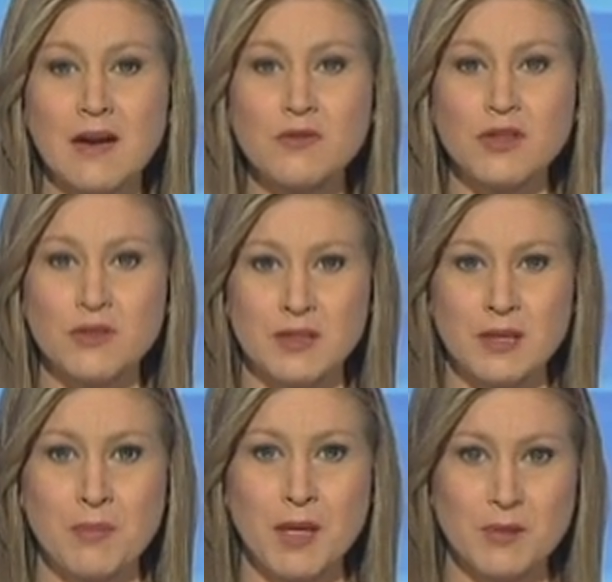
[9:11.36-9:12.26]
choosing
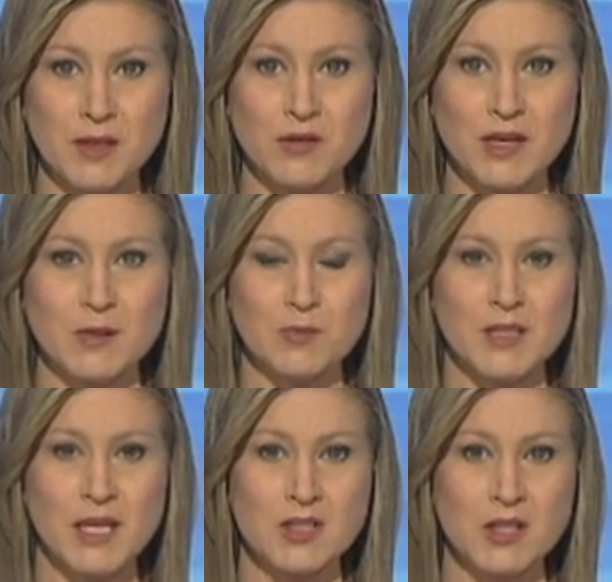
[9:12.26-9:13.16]
public
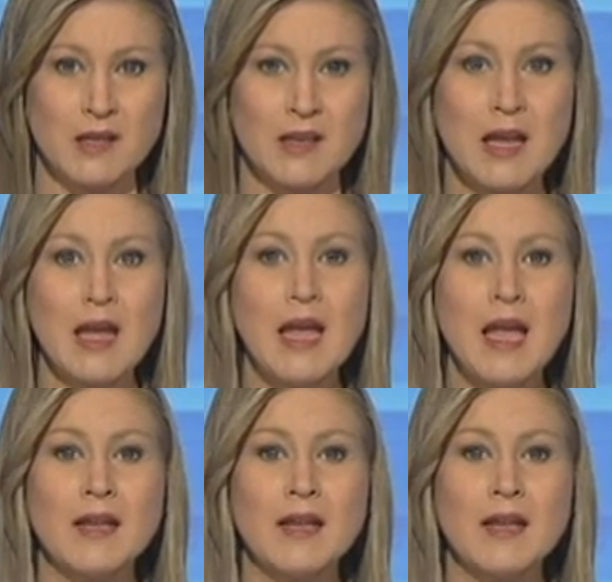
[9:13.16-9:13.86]
transportation and